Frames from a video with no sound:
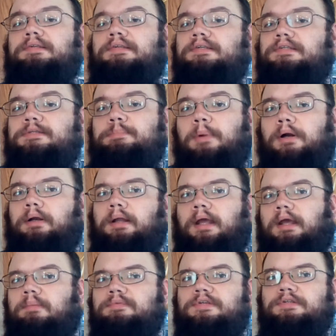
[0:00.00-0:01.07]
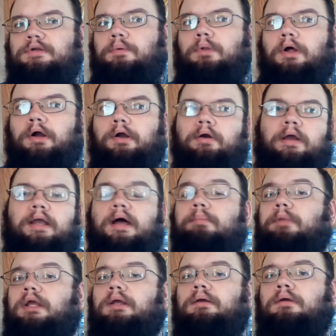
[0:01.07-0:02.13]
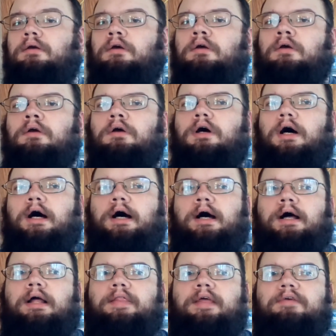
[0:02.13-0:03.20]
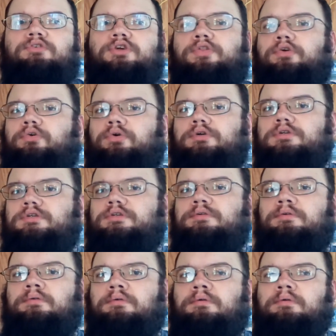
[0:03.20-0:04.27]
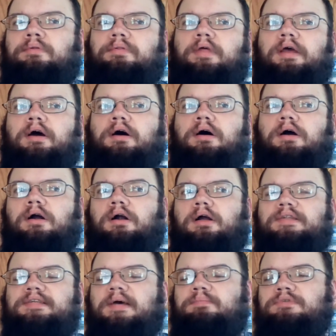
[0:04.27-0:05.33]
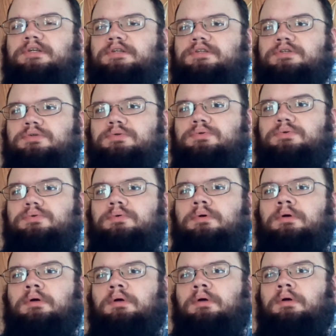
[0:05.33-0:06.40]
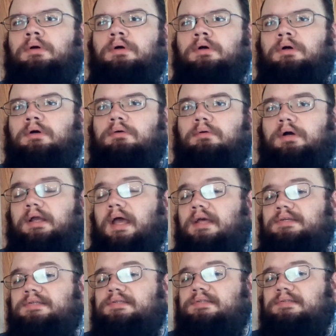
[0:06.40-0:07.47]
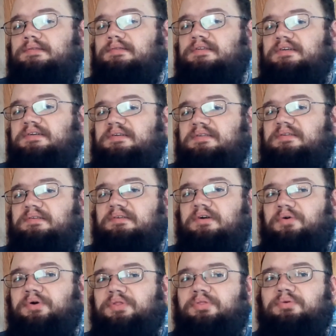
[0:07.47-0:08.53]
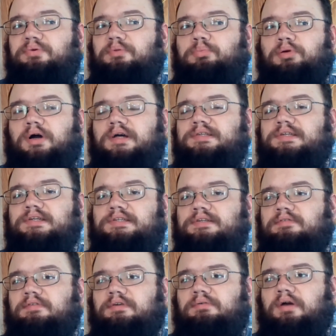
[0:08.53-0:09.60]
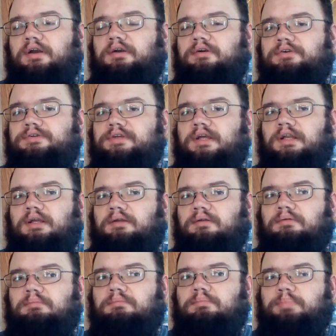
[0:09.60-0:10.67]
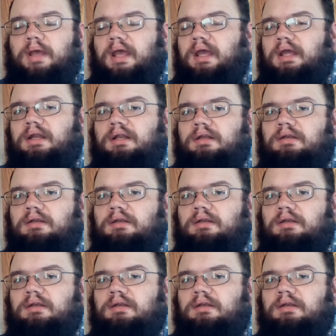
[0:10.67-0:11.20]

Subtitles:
is Spartan Games is no longer a company. They have shut their doors. They are attempting to, well, I guess they're going through the process of the creditors getting paid